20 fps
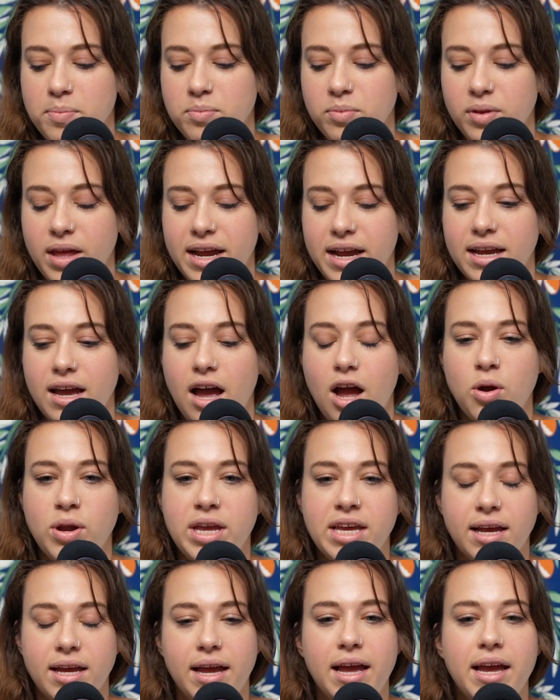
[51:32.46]
like
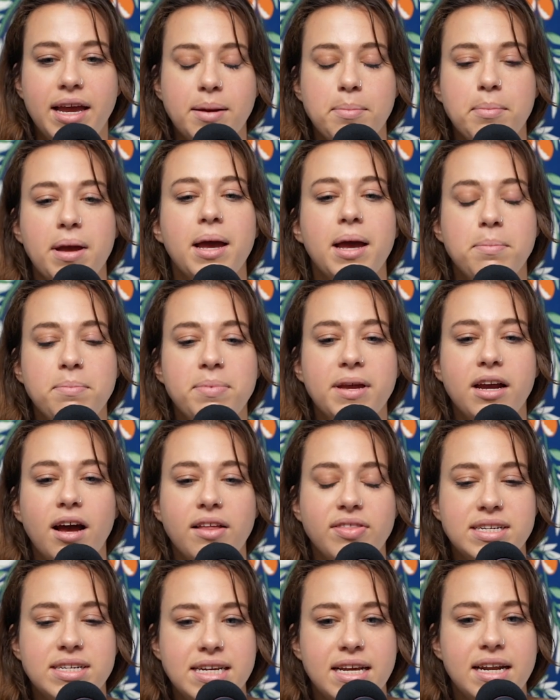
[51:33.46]
him being
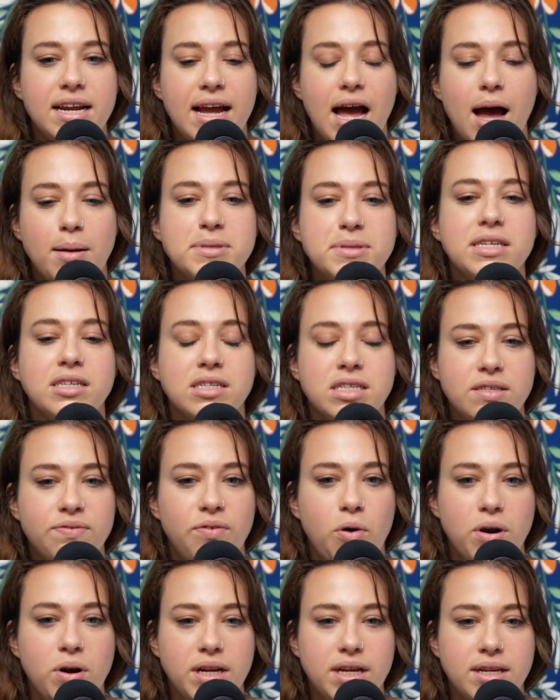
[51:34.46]
on the dating apps in his
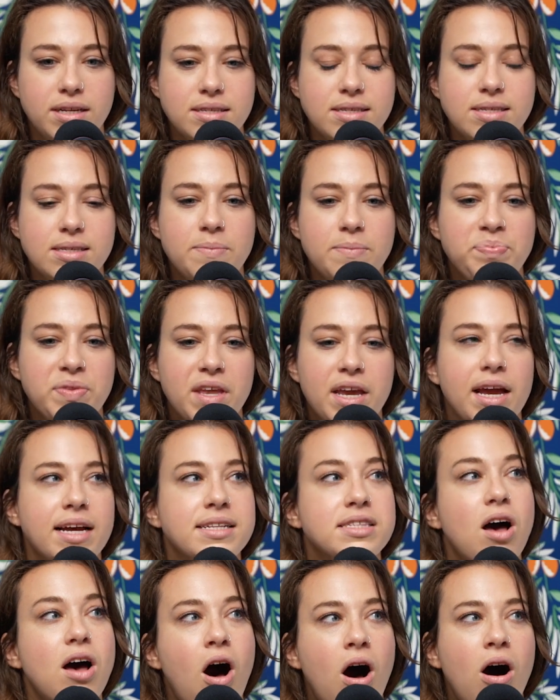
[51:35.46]
40s? Mm-hmm.
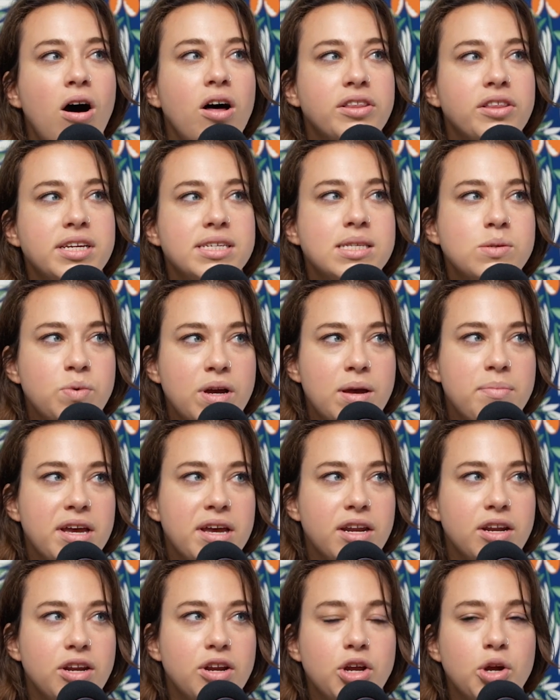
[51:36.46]
It's all these
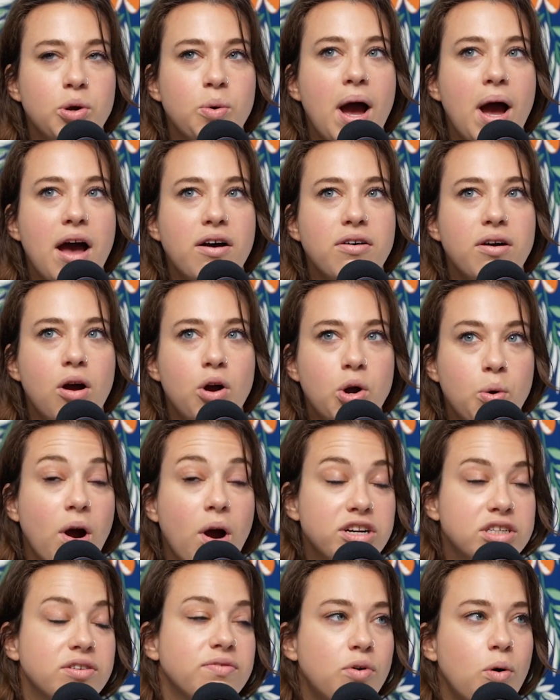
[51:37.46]
women who
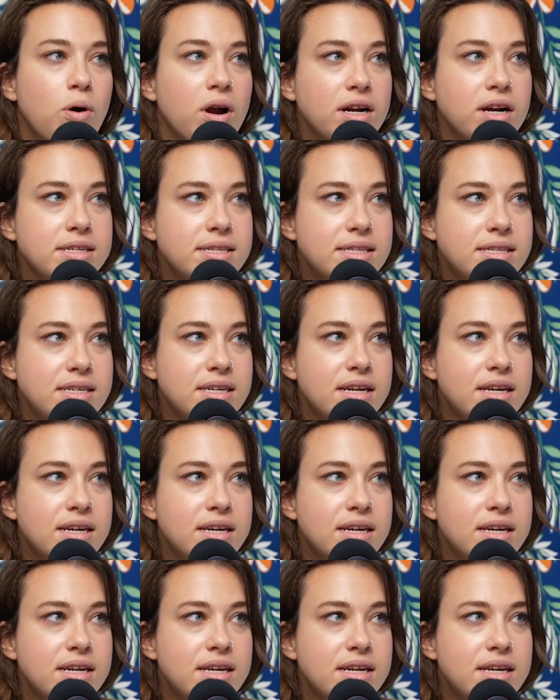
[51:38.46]
are divorced.